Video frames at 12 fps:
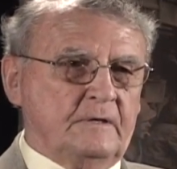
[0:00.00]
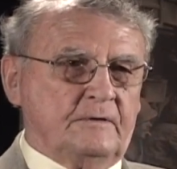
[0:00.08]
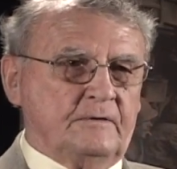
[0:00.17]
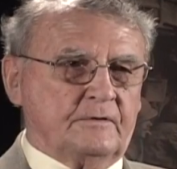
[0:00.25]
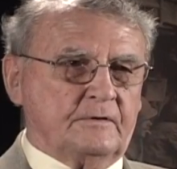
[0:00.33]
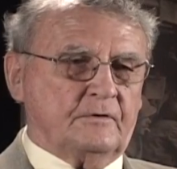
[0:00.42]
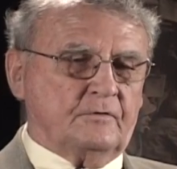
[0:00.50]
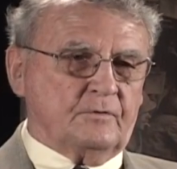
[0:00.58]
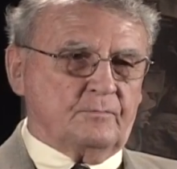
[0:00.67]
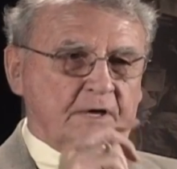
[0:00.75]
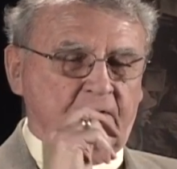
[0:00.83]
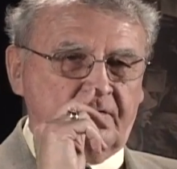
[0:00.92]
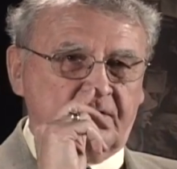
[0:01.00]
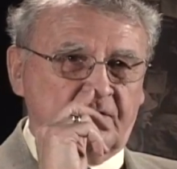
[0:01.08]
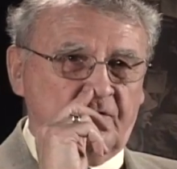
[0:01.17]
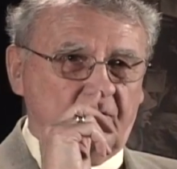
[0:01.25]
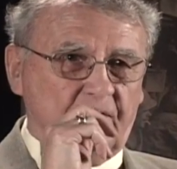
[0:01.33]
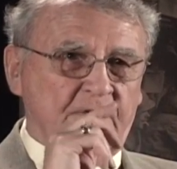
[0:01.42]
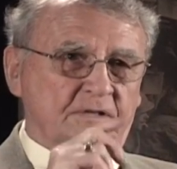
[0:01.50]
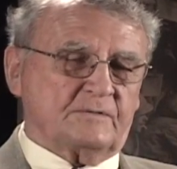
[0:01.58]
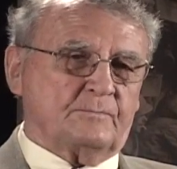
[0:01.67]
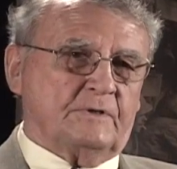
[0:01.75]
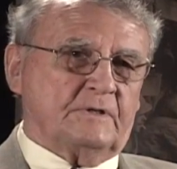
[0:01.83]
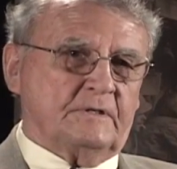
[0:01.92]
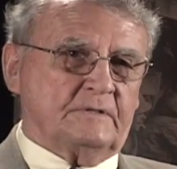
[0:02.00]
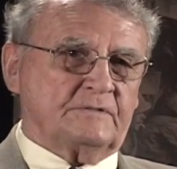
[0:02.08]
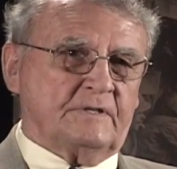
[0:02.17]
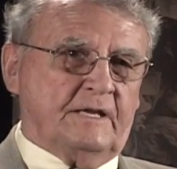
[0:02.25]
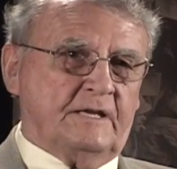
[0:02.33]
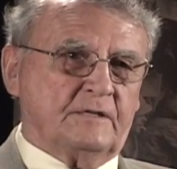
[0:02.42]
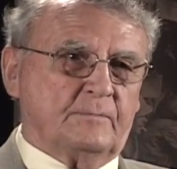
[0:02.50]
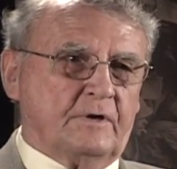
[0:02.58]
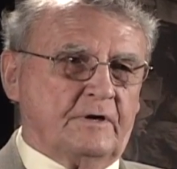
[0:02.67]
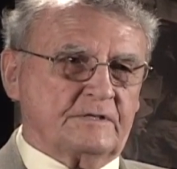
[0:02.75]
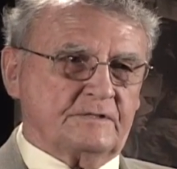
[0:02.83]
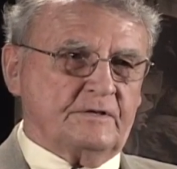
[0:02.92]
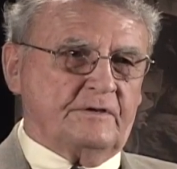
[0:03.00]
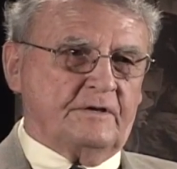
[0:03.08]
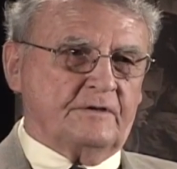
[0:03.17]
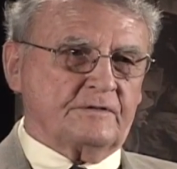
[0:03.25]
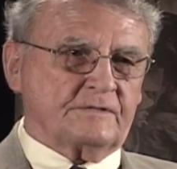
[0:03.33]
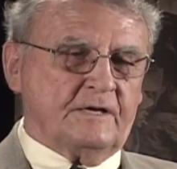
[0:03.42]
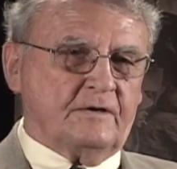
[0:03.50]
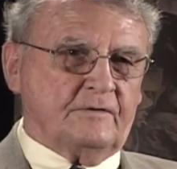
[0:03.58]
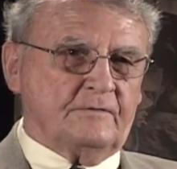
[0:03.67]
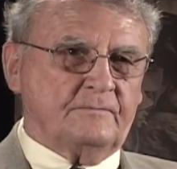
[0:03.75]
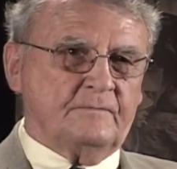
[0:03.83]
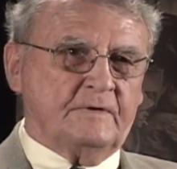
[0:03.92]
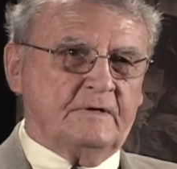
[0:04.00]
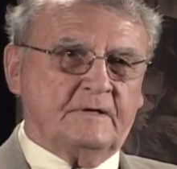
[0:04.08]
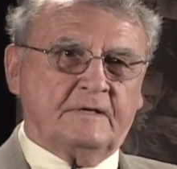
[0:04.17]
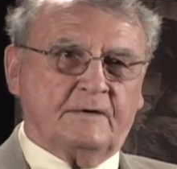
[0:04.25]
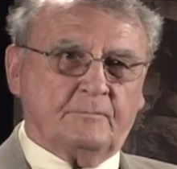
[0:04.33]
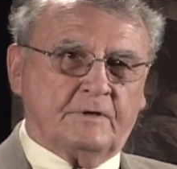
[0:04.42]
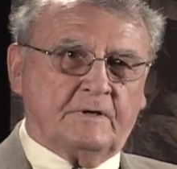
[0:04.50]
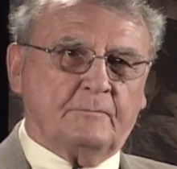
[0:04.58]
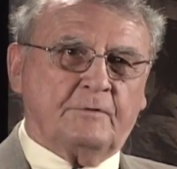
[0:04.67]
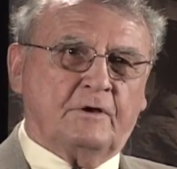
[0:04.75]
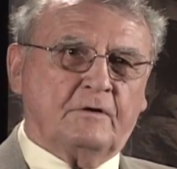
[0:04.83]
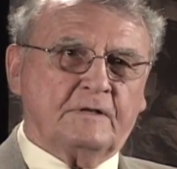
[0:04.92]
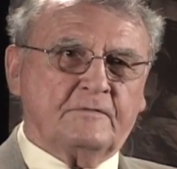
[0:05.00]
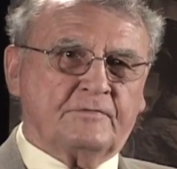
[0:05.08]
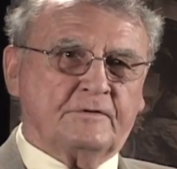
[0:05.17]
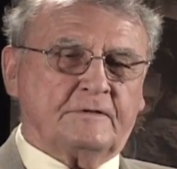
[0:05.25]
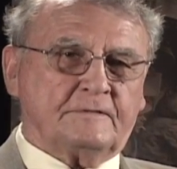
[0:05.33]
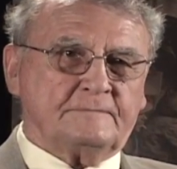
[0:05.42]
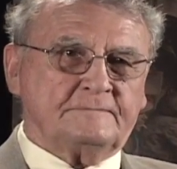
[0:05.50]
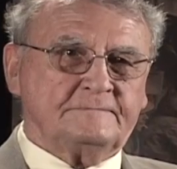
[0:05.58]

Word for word: you can go to breakfast and go to lunch, but uh, stay in the barracks until you hear the siren. Now, and, we, and we all lived through it.